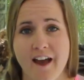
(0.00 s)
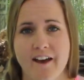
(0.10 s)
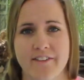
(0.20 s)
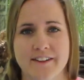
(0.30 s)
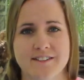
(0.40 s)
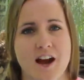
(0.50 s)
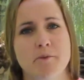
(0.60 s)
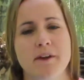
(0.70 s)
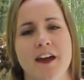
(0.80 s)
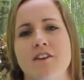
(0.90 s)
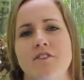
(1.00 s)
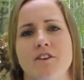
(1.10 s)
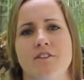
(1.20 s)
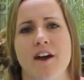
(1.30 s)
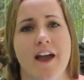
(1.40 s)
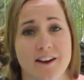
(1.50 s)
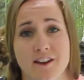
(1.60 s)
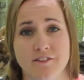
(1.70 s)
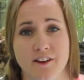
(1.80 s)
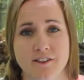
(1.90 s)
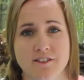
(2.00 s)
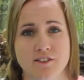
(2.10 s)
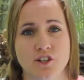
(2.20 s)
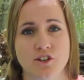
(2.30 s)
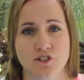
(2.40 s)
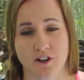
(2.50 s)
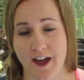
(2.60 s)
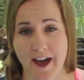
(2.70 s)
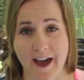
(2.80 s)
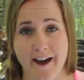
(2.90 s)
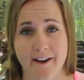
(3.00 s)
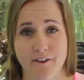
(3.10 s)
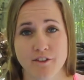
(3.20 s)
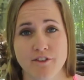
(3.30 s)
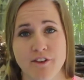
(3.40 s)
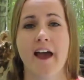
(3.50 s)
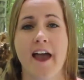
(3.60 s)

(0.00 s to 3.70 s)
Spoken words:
and that's not behavior that any of us should have.